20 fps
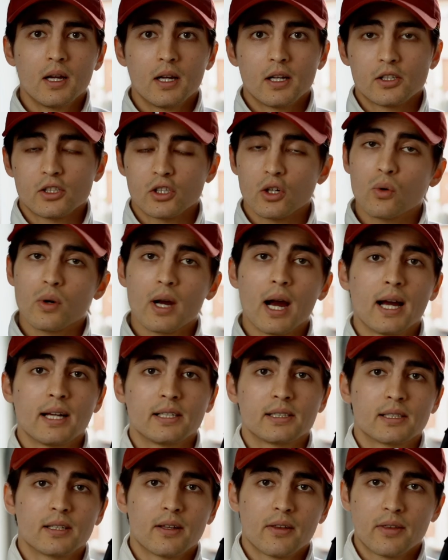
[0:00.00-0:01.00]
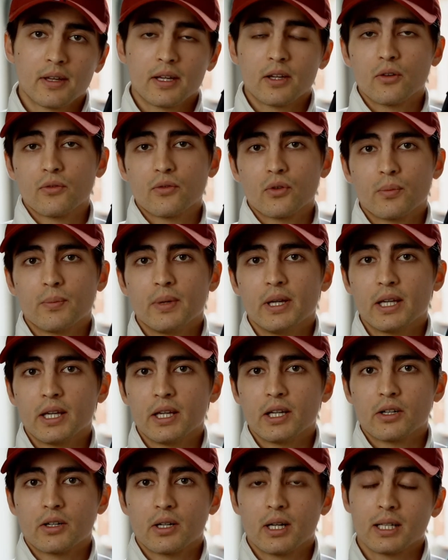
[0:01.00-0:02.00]
So guys, thank you for being
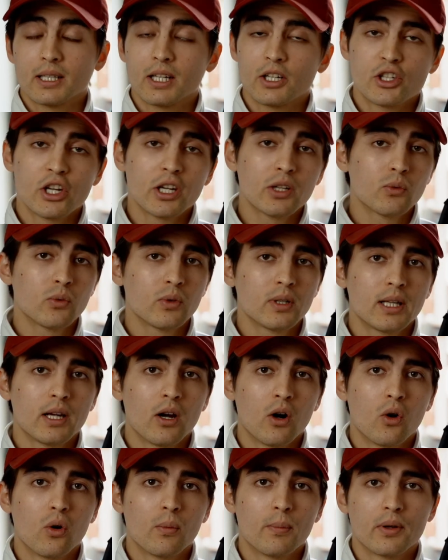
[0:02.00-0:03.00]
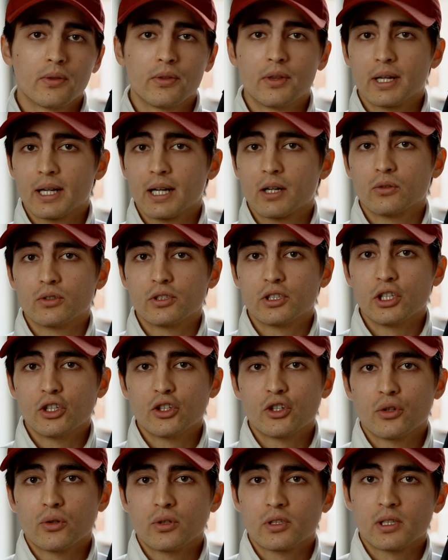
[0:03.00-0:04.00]
here, and I genuinely hope that I could
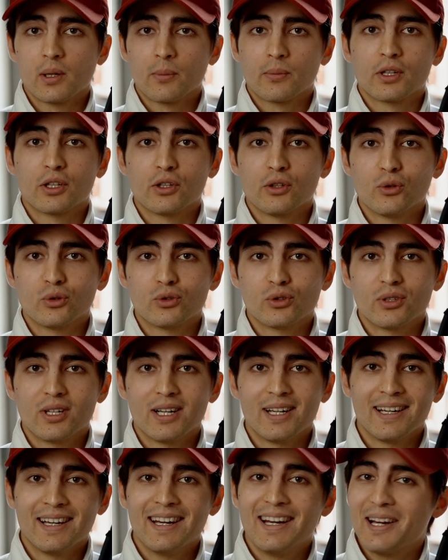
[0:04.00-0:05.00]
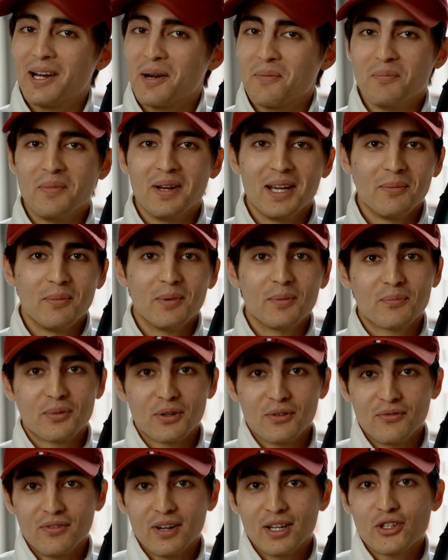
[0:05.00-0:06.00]
teach you something new today and maybe
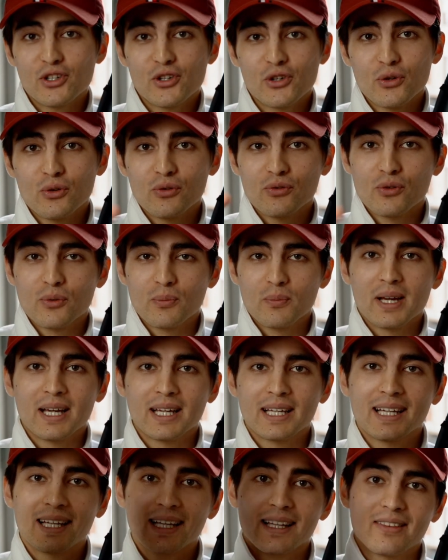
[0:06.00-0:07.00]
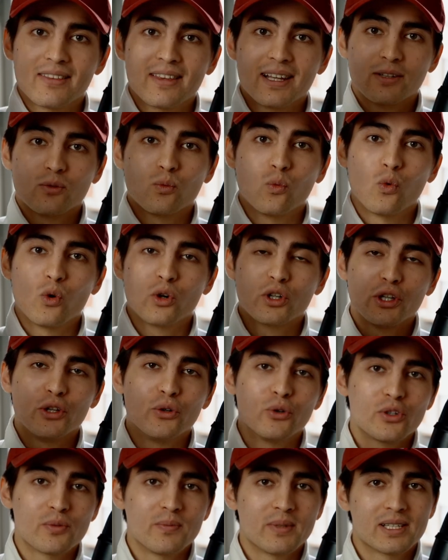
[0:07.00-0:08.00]
prevent you from making that one
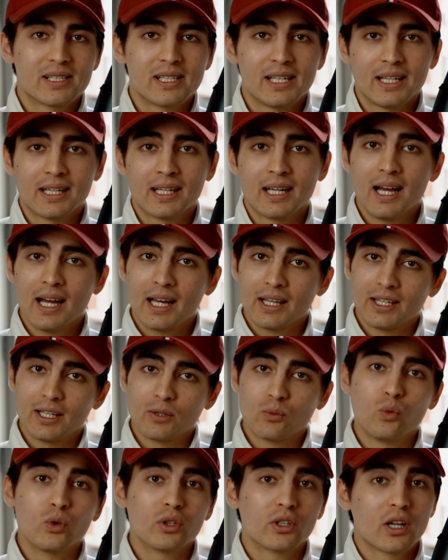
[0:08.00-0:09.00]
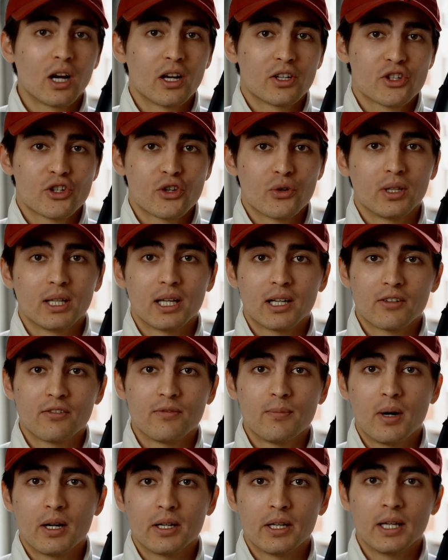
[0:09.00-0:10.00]
huge mistake that would cost you a lot of
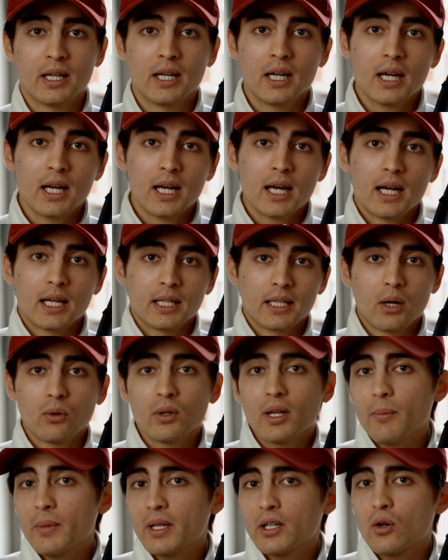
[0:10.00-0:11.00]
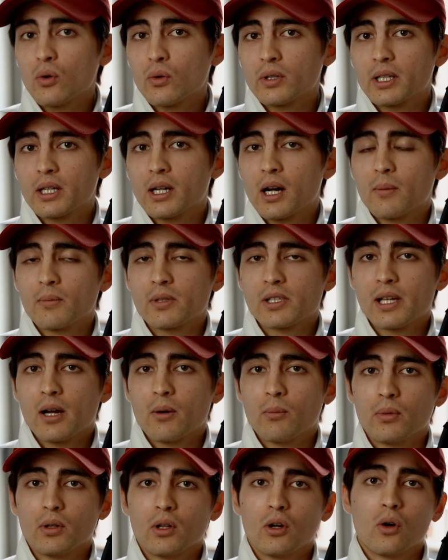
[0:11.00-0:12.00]
money. Now let me know in the comments down
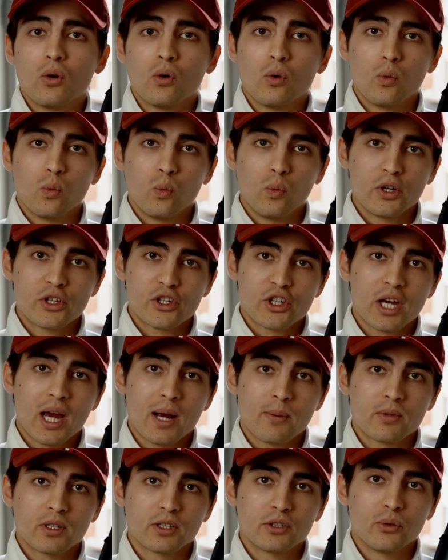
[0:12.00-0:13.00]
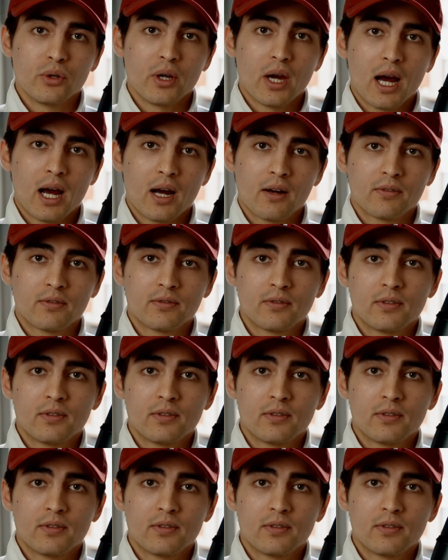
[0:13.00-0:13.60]
below which camera do you have